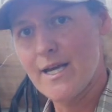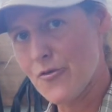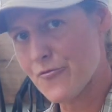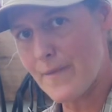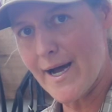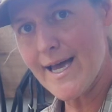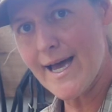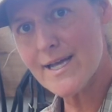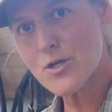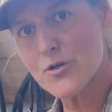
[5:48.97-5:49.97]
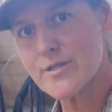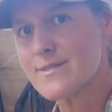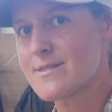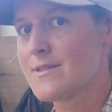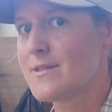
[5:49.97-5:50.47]
If my hand
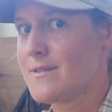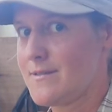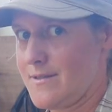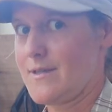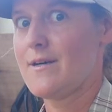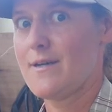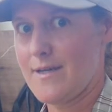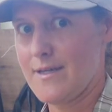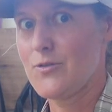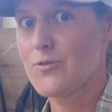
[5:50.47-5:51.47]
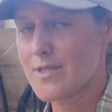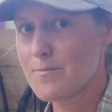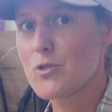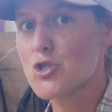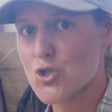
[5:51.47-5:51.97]
hurts, you
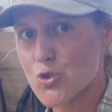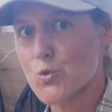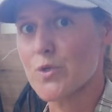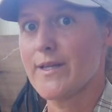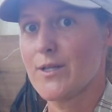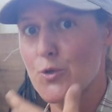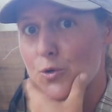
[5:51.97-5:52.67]
can be sure that